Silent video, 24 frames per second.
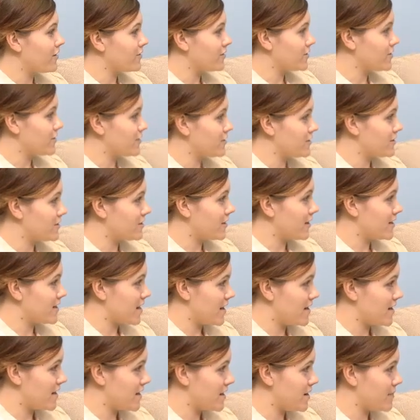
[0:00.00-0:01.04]
How does
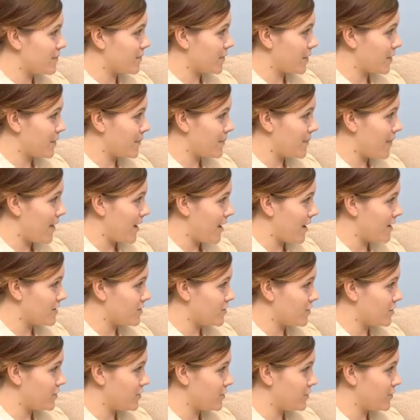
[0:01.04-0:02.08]
Titanium compare
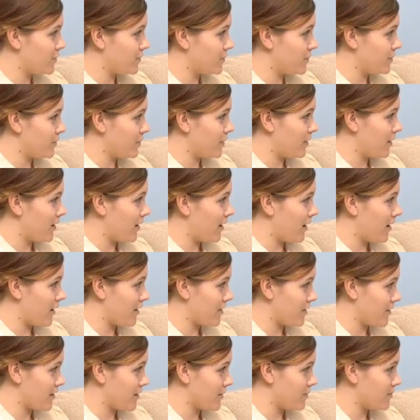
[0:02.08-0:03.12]
to
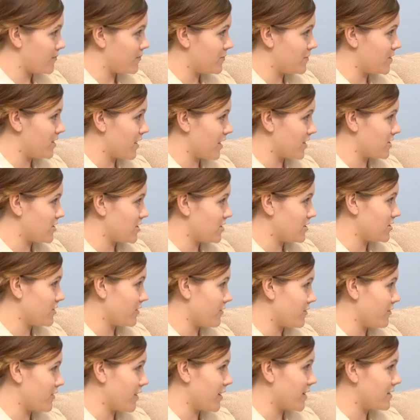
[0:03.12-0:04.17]
other protection
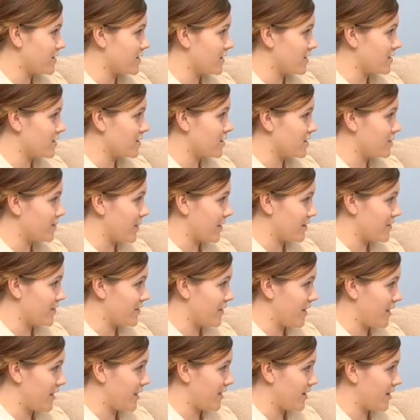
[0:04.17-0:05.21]
software such as
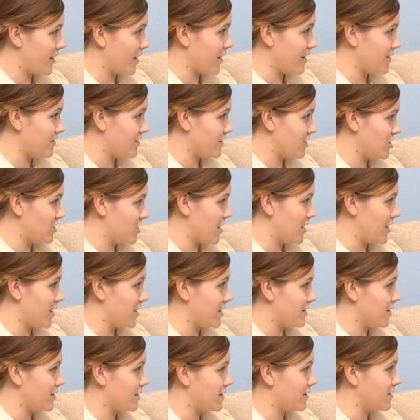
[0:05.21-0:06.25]
McAfee,
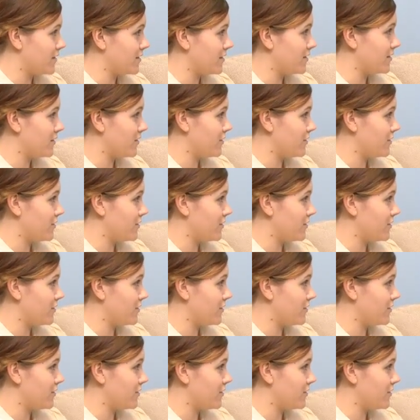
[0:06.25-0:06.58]
AVG?